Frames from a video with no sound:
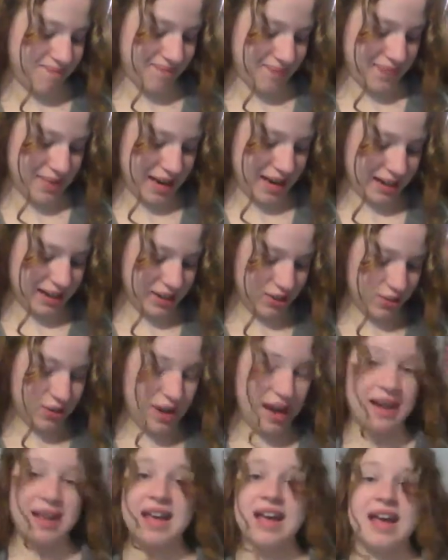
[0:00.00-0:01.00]
I'm not gonna try.
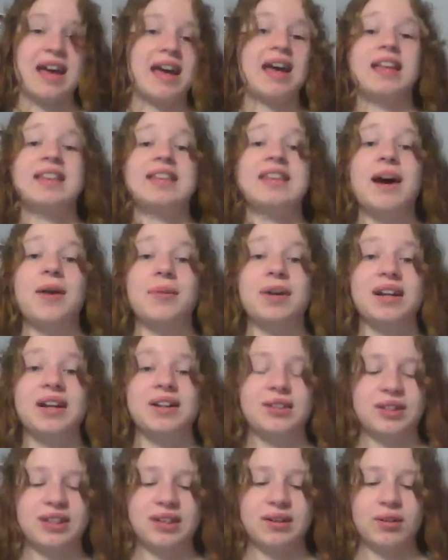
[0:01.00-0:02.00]
And now we're going to
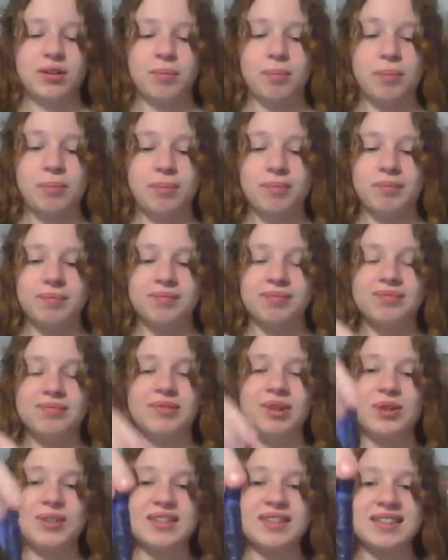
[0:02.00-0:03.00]
look at her
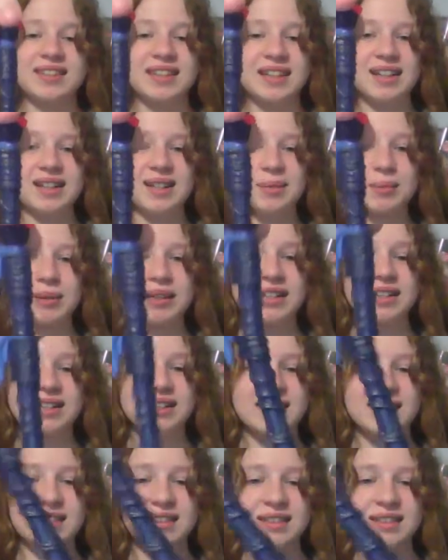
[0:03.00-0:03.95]
stick, because the